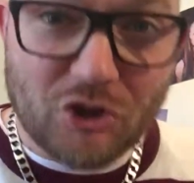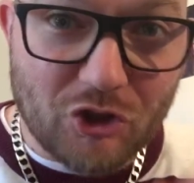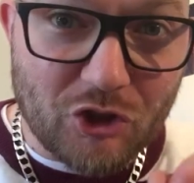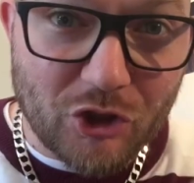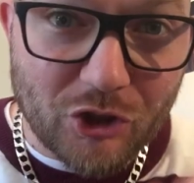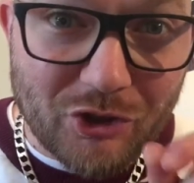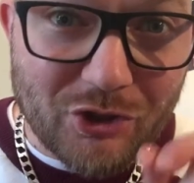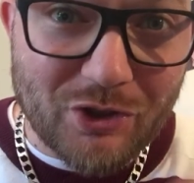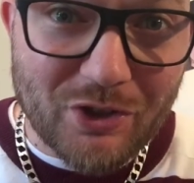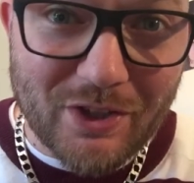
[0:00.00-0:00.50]

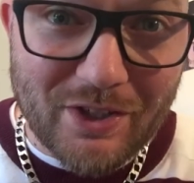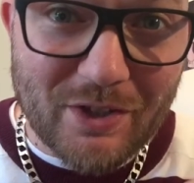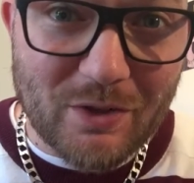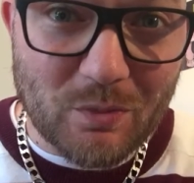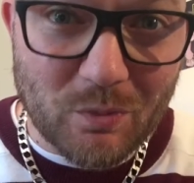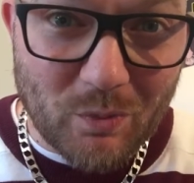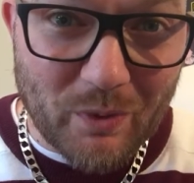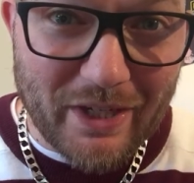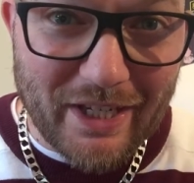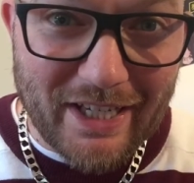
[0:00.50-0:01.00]
Just
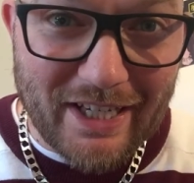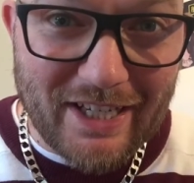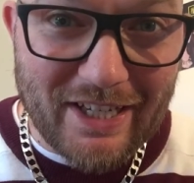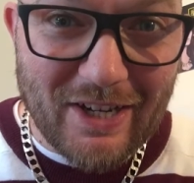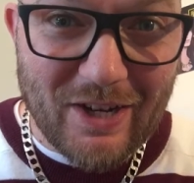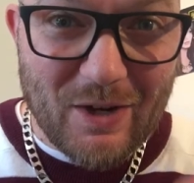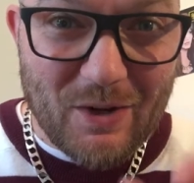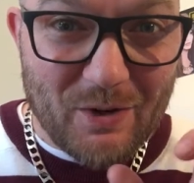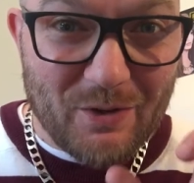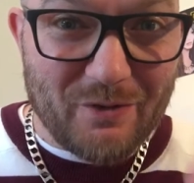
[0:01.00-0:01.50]
this
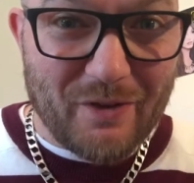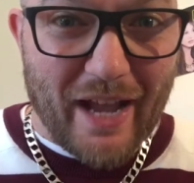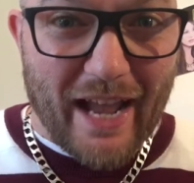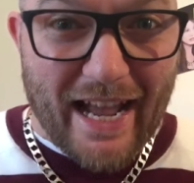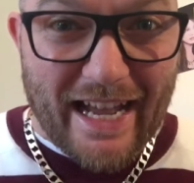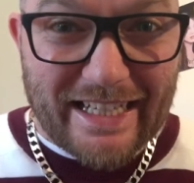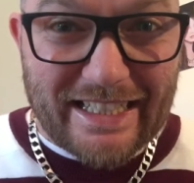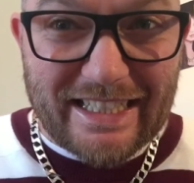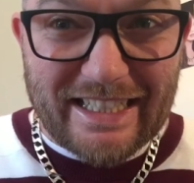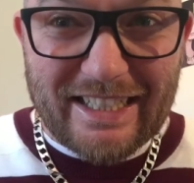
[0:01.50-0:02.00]
week, we've
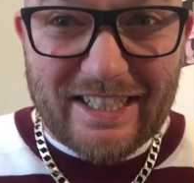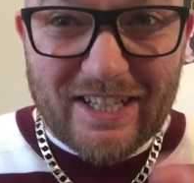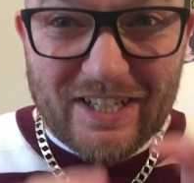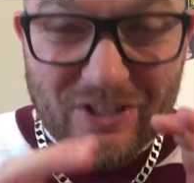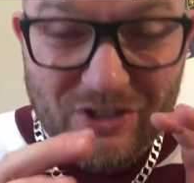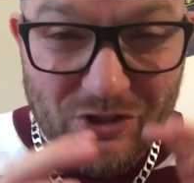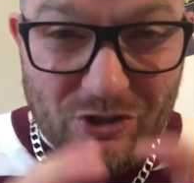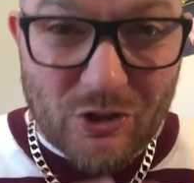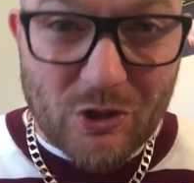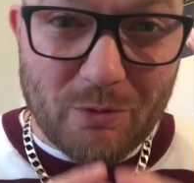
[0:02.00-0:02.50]
added
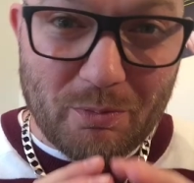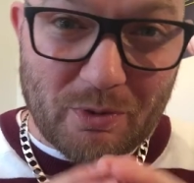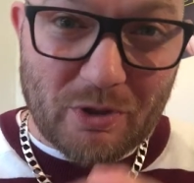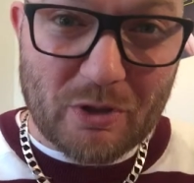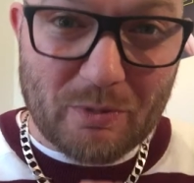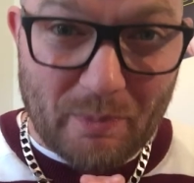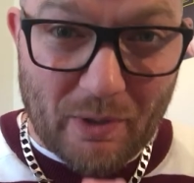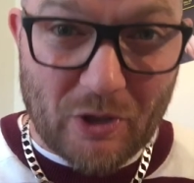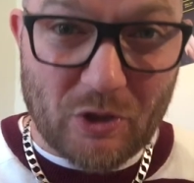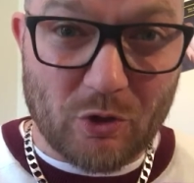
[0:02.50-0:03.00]
a super
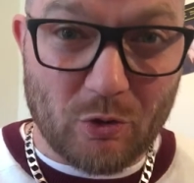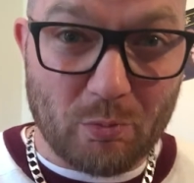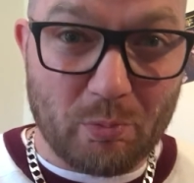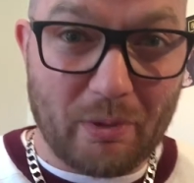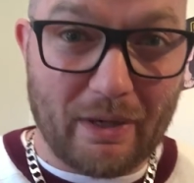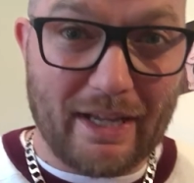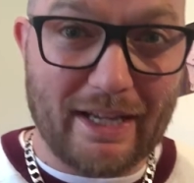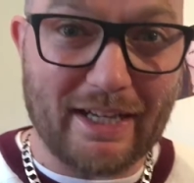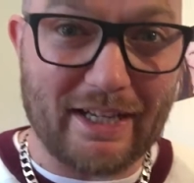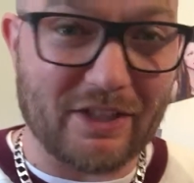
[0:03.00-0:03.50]
special
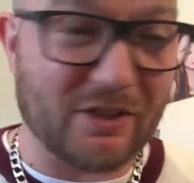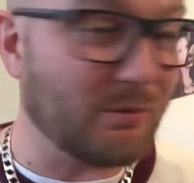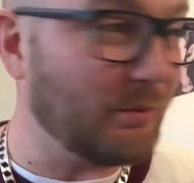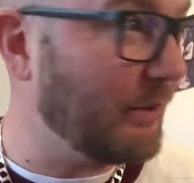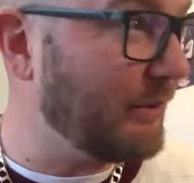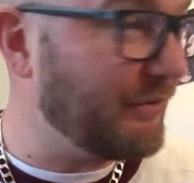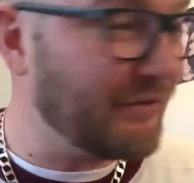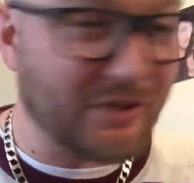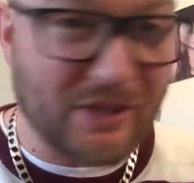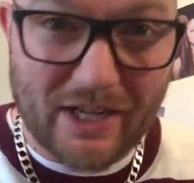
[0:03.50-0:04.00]
playlist
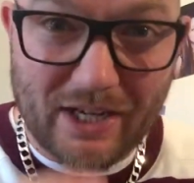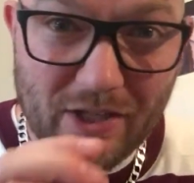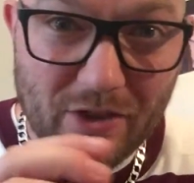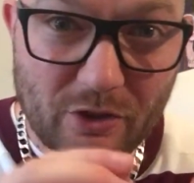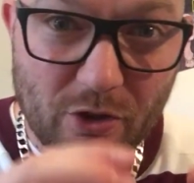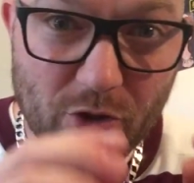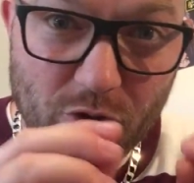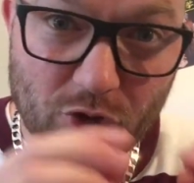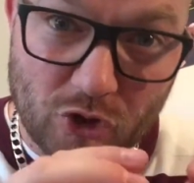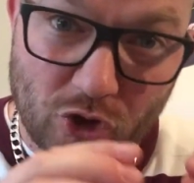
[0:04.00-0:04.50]
where we've
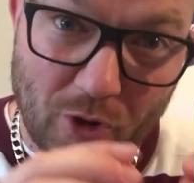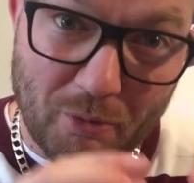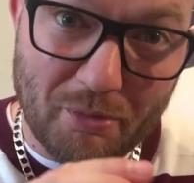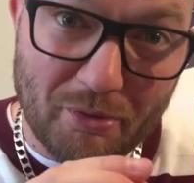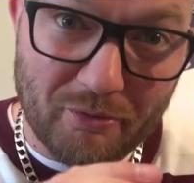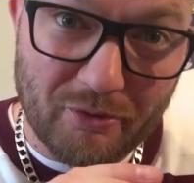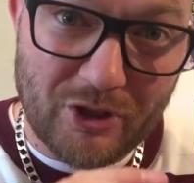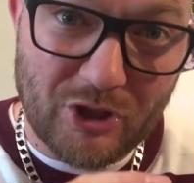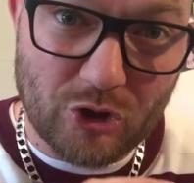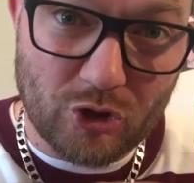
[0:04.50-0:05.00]
taken those top
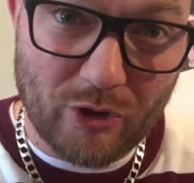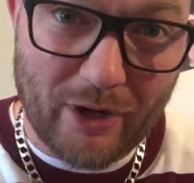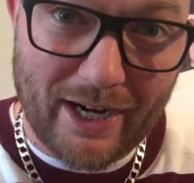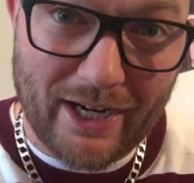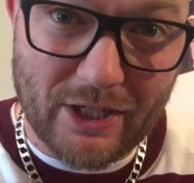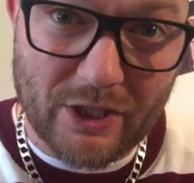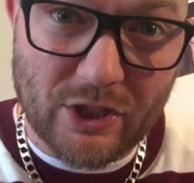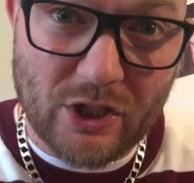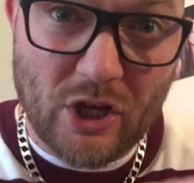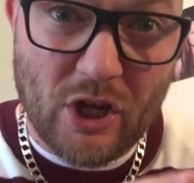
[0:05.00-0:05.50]
three
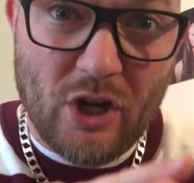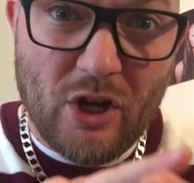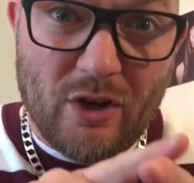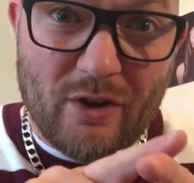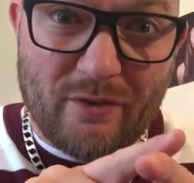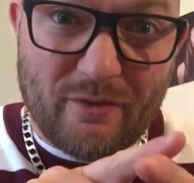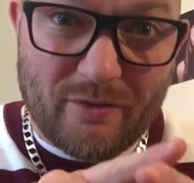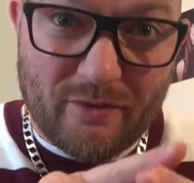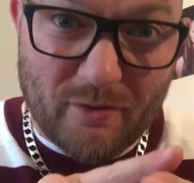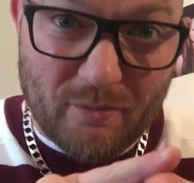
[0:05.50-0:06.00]
tracks
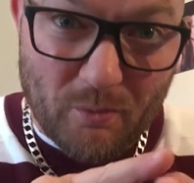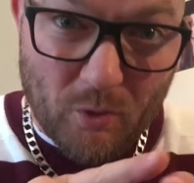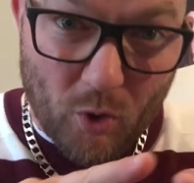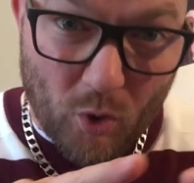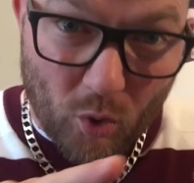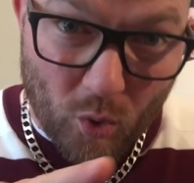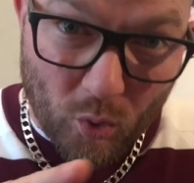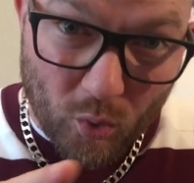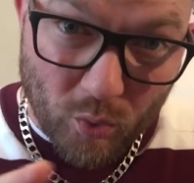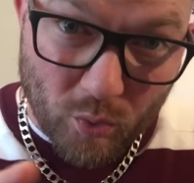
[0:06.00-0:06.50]
from
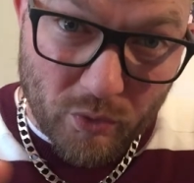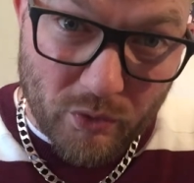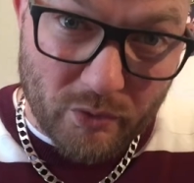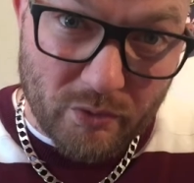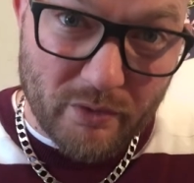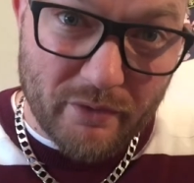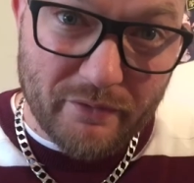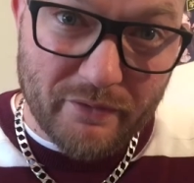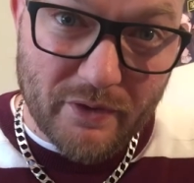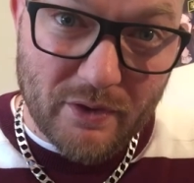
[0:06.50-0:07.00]
all the
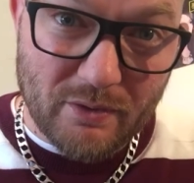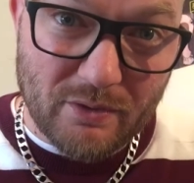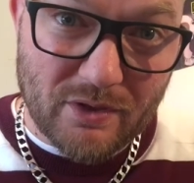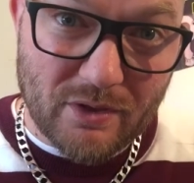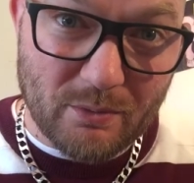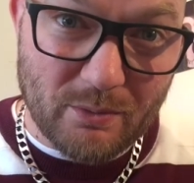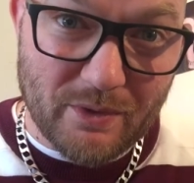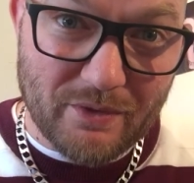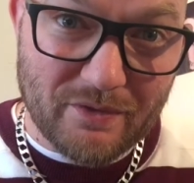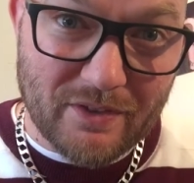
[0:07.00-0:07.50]
reviews
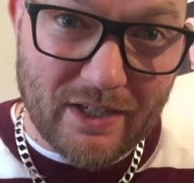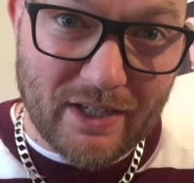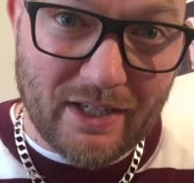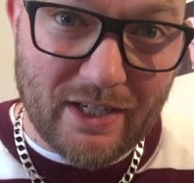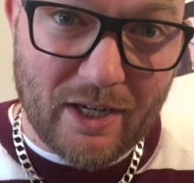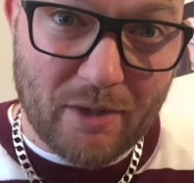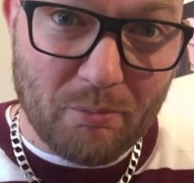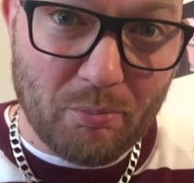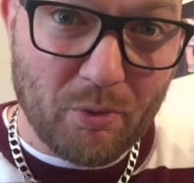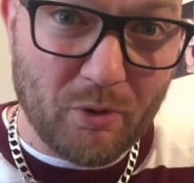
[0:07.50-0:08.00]
that we've done
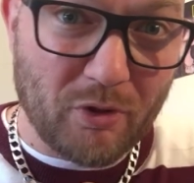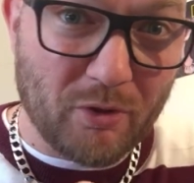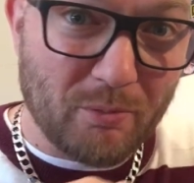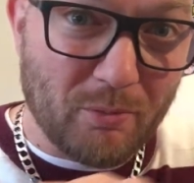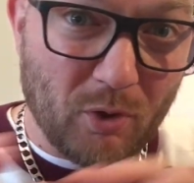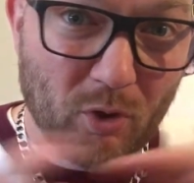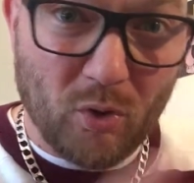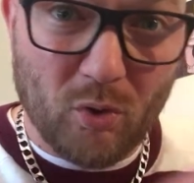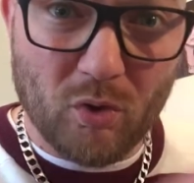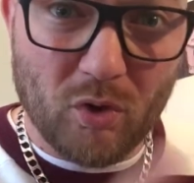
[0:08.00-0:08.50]
and put
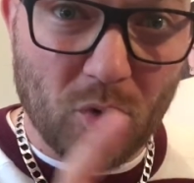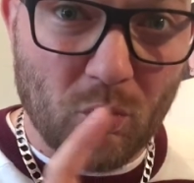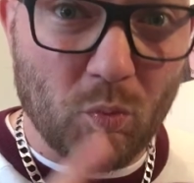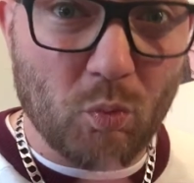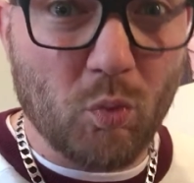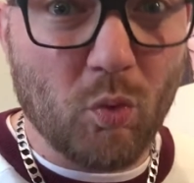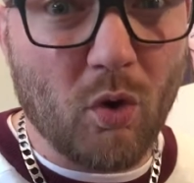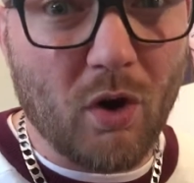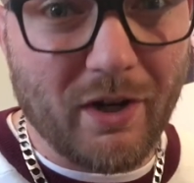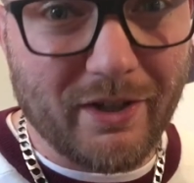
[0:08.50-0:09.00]
them all
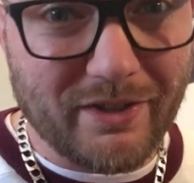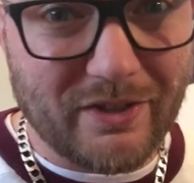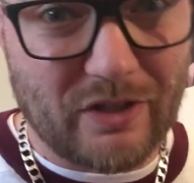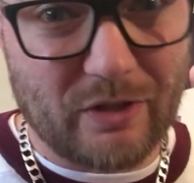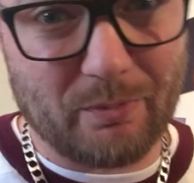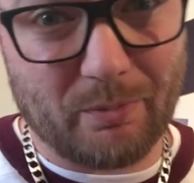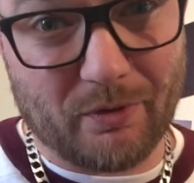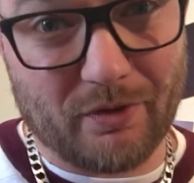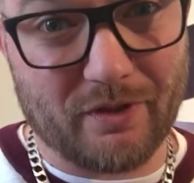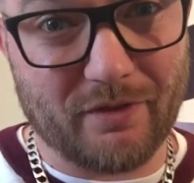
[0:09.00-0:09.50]
on one
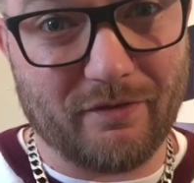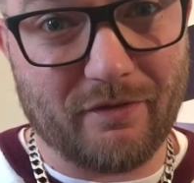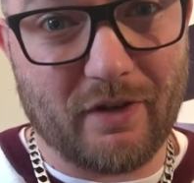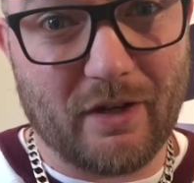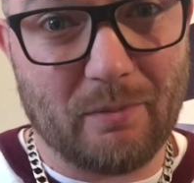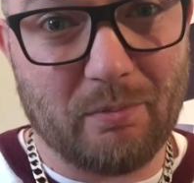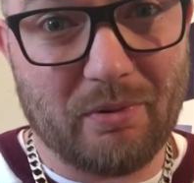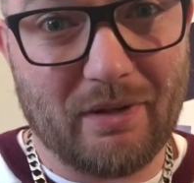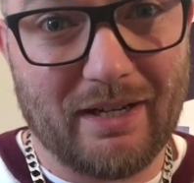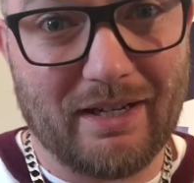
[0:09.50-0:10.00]

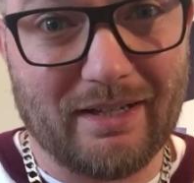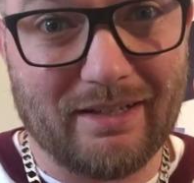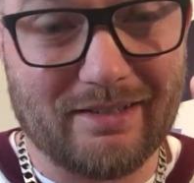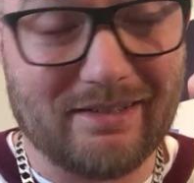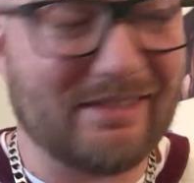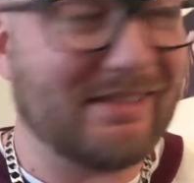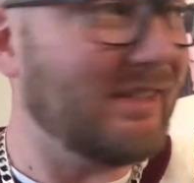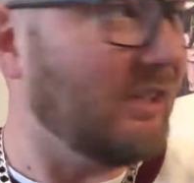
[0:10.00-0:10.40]
Spotify playlist.